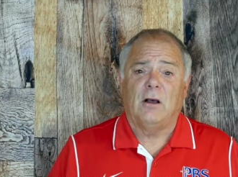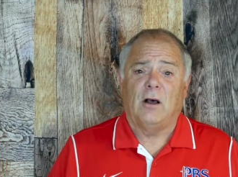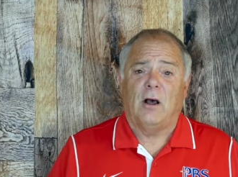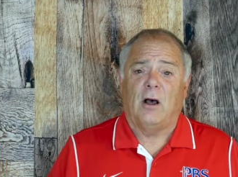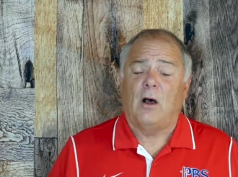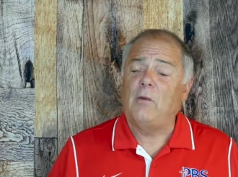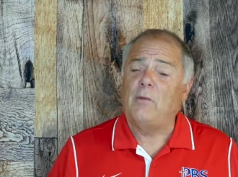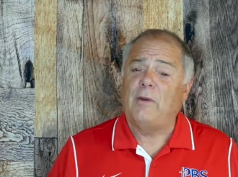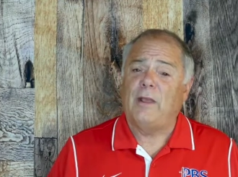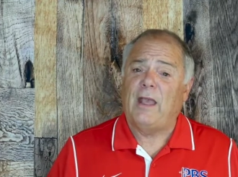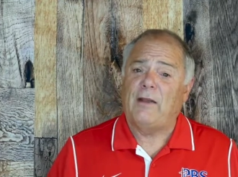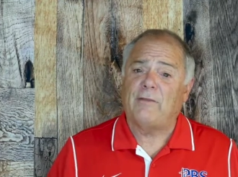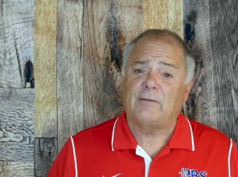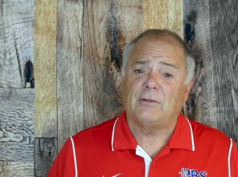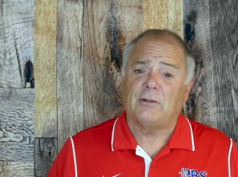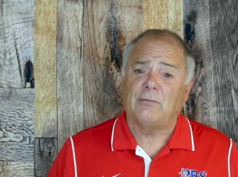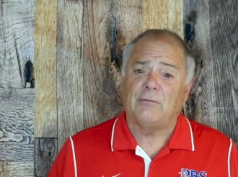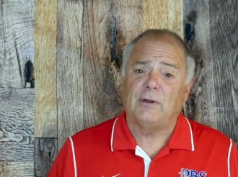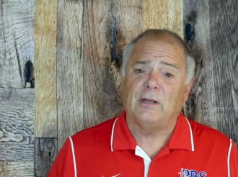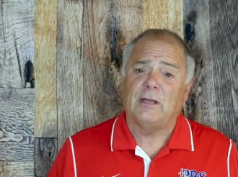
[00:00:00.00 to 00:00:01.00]
All we have
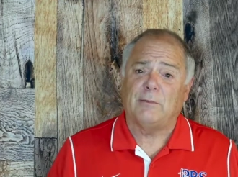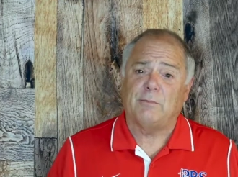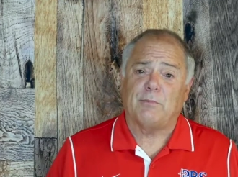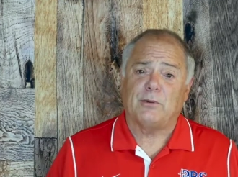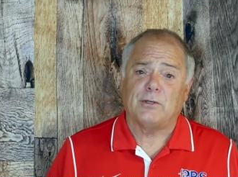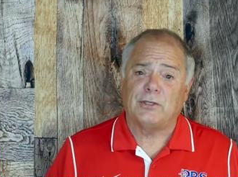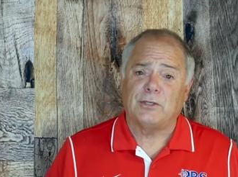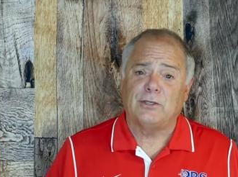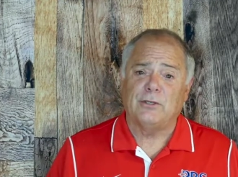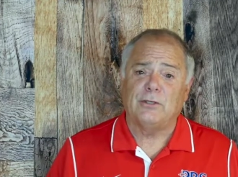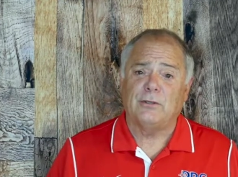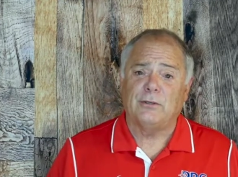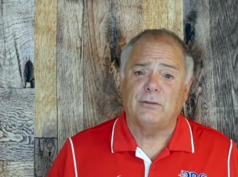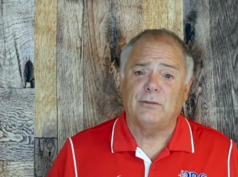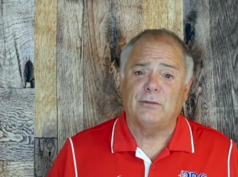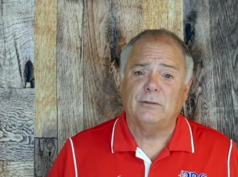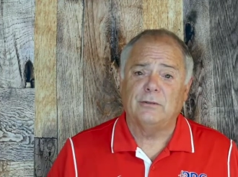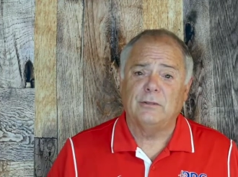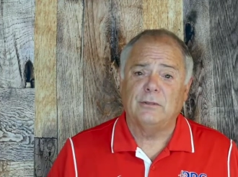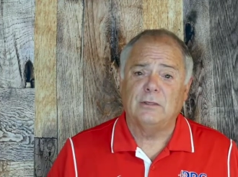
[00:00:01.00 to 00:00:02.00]
to really pursue
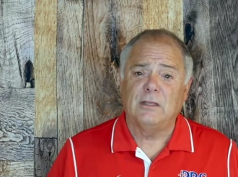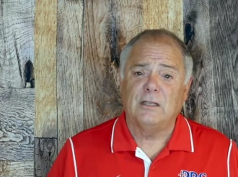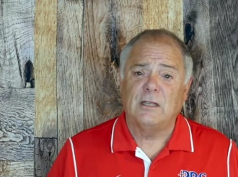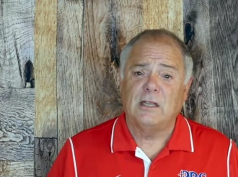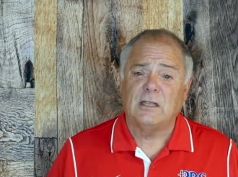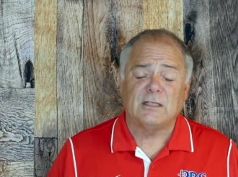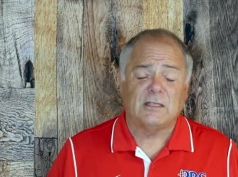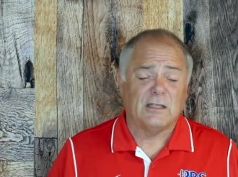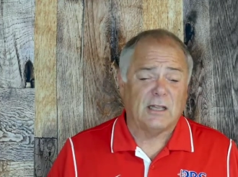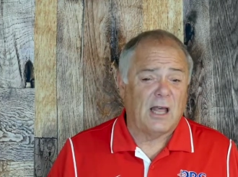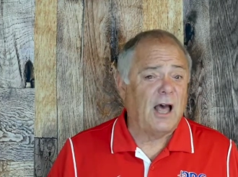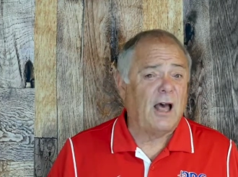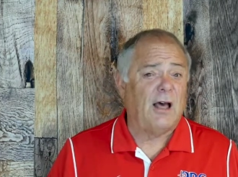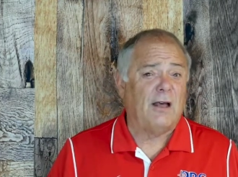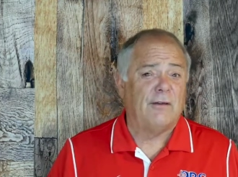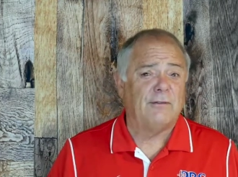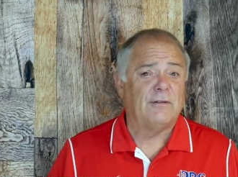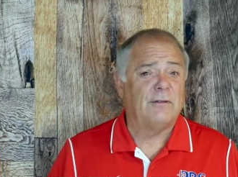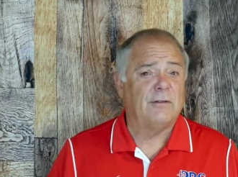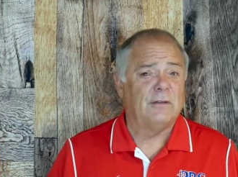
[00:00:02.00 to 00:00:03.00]
is
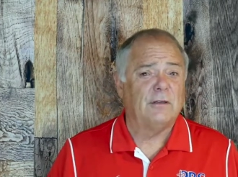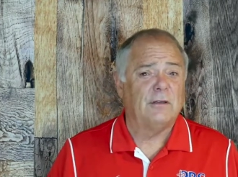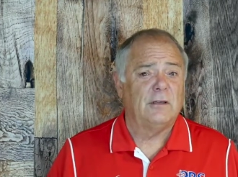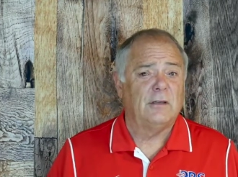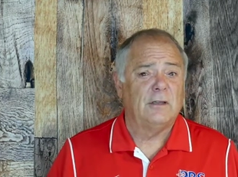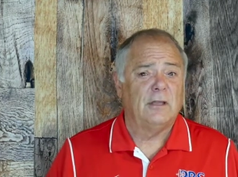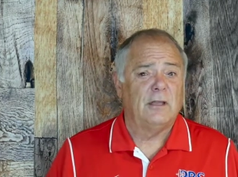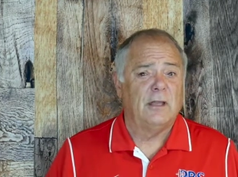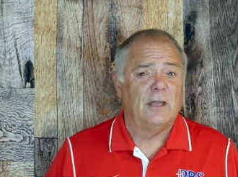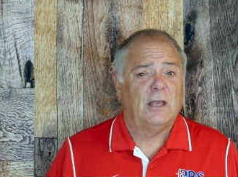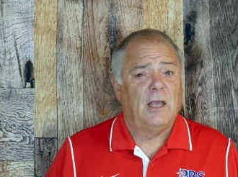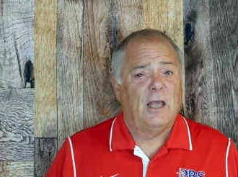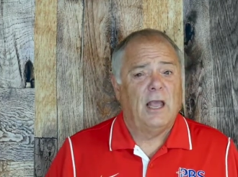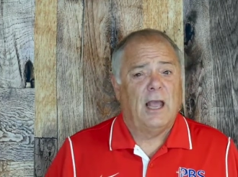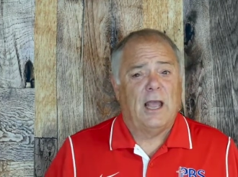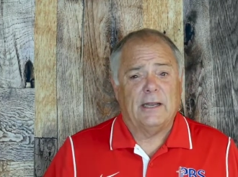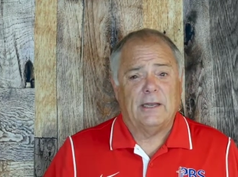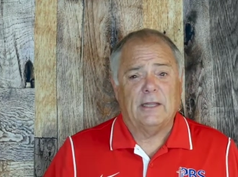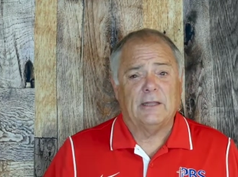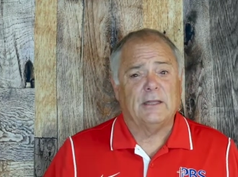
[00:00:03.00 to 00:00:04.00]
love.
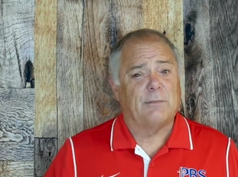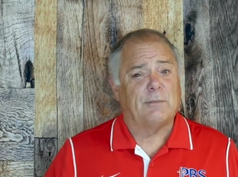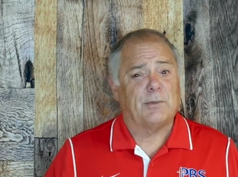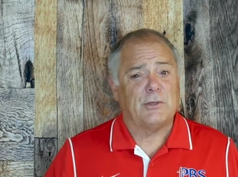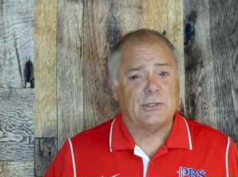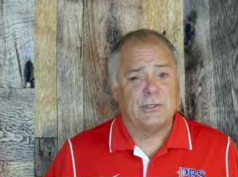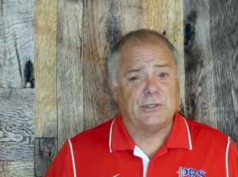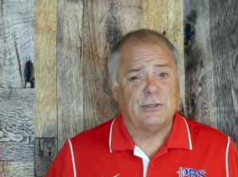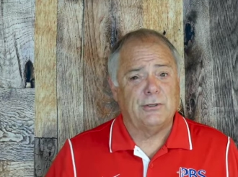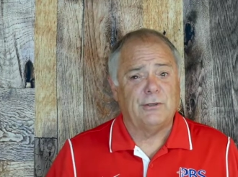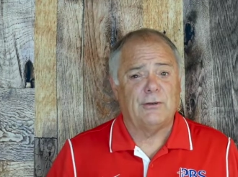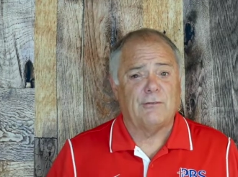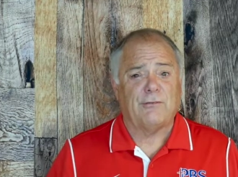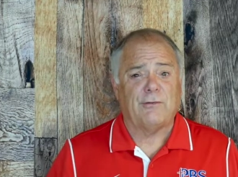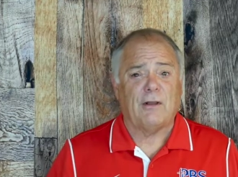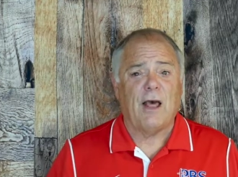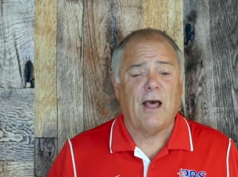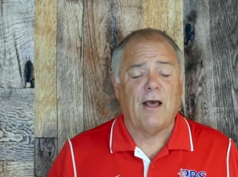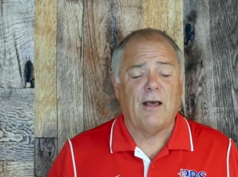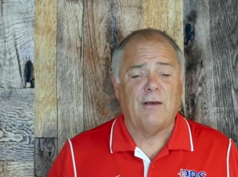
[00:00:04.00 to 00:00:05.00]
And in the pursuit of
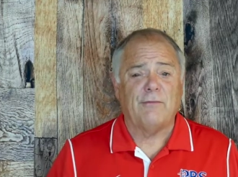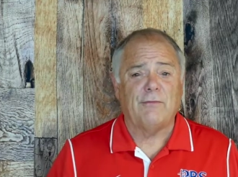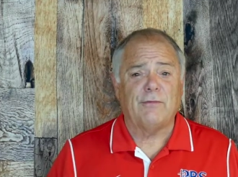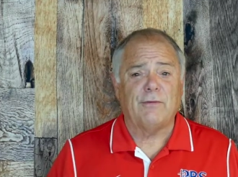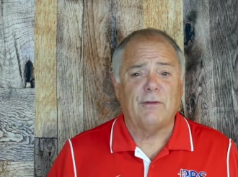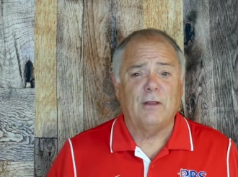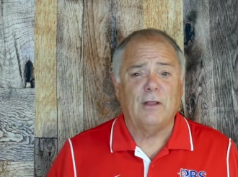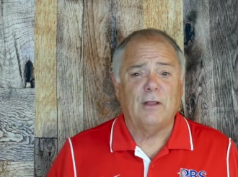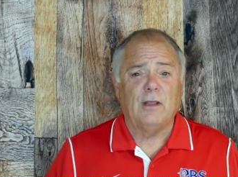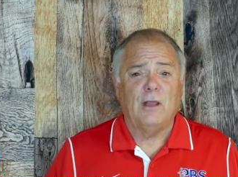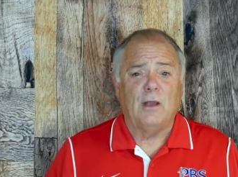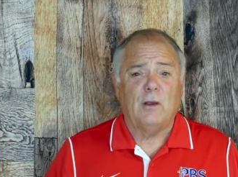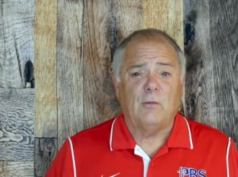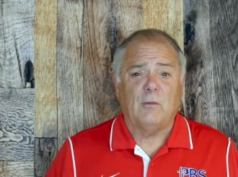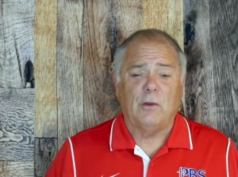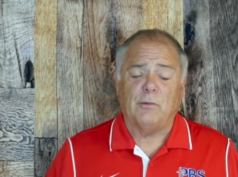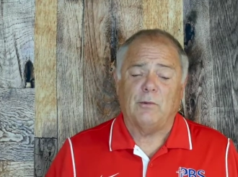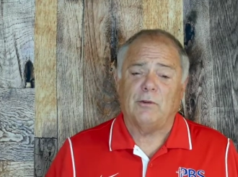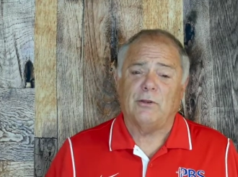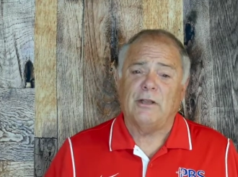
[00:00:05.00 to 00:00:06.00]
love,
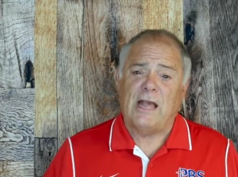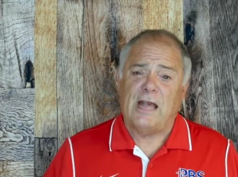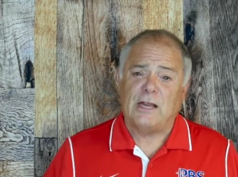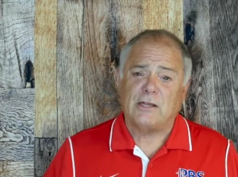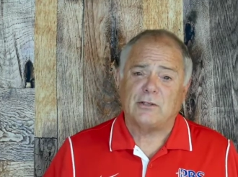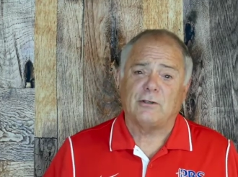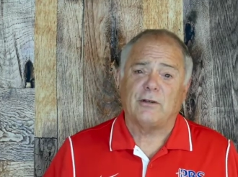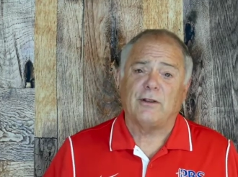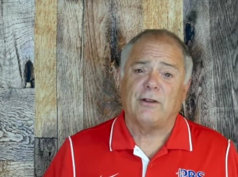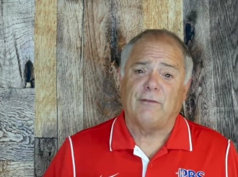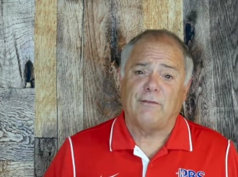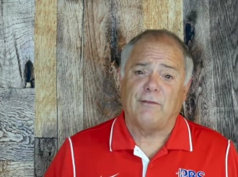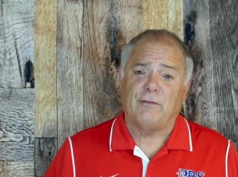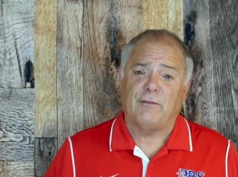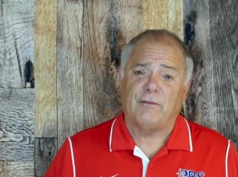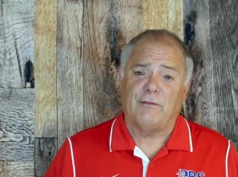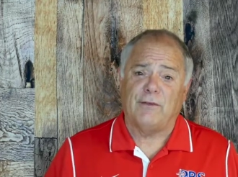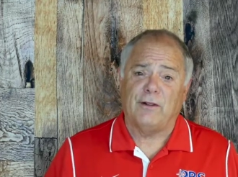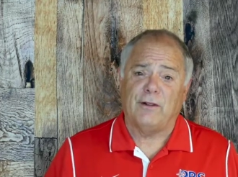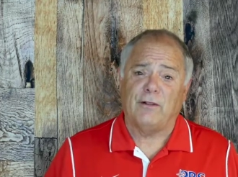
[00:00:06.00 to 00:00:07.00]
we will naturally
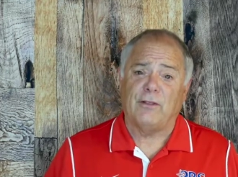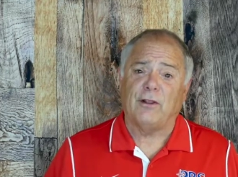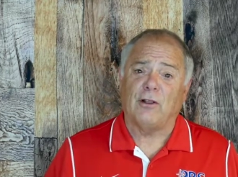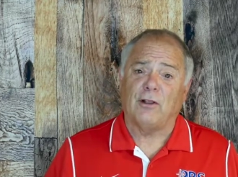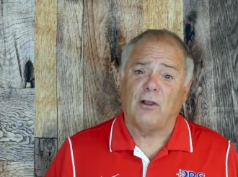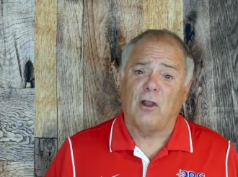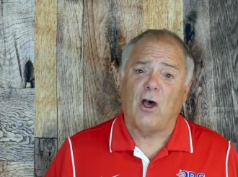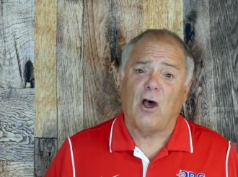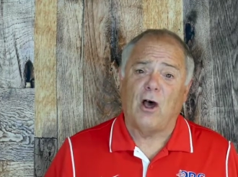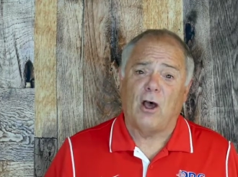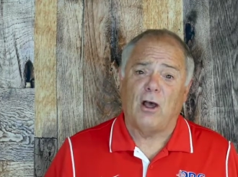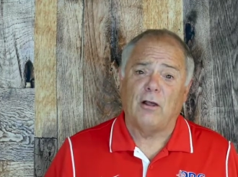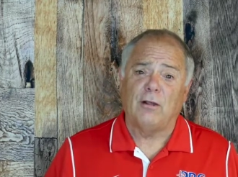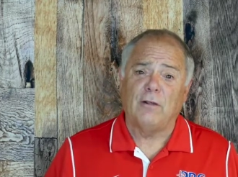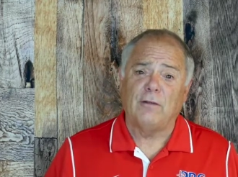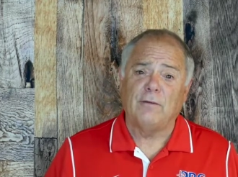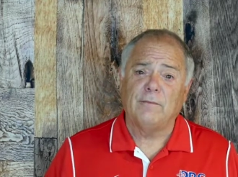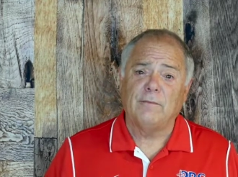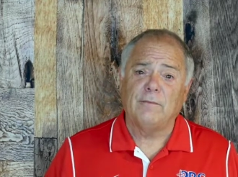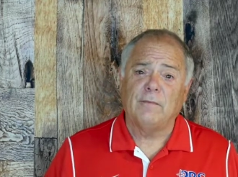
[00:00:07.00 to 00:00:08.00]
fulfill the law
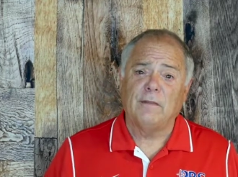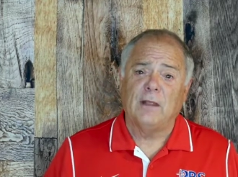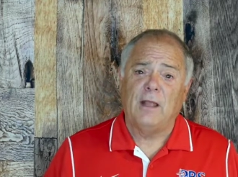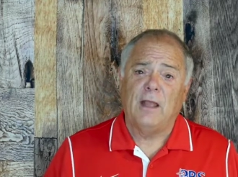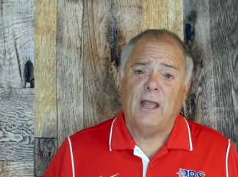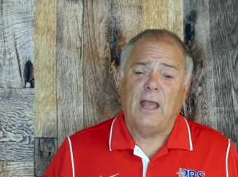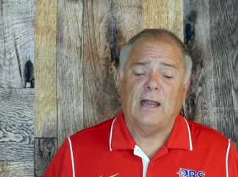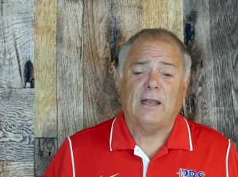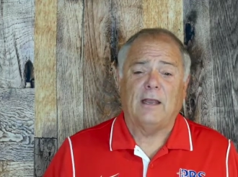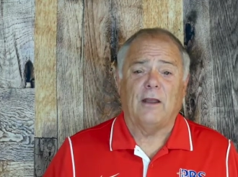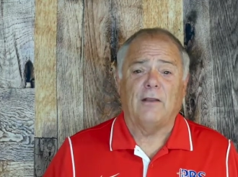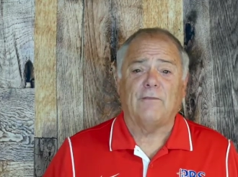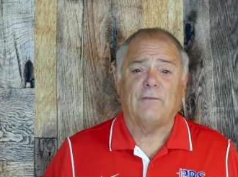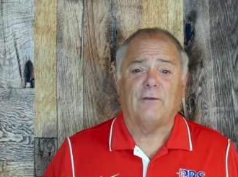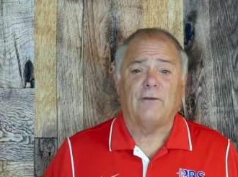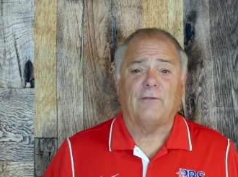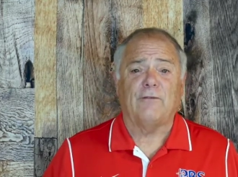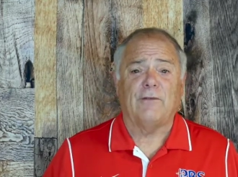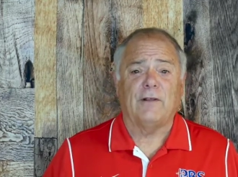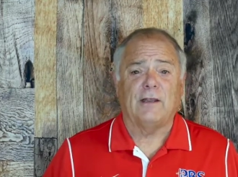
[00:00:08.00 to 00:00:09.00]
and in
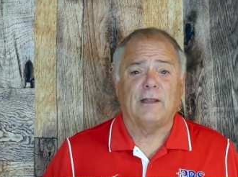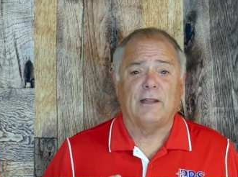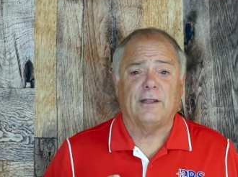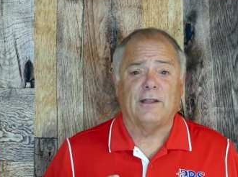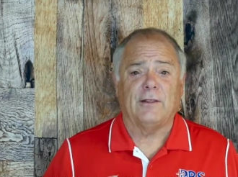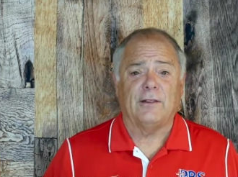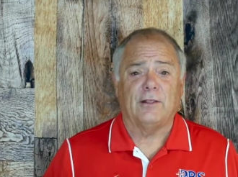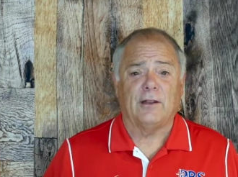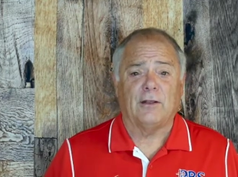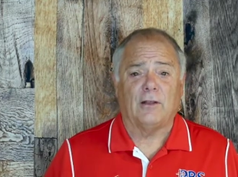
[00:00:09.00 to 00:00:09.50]
fulfilling the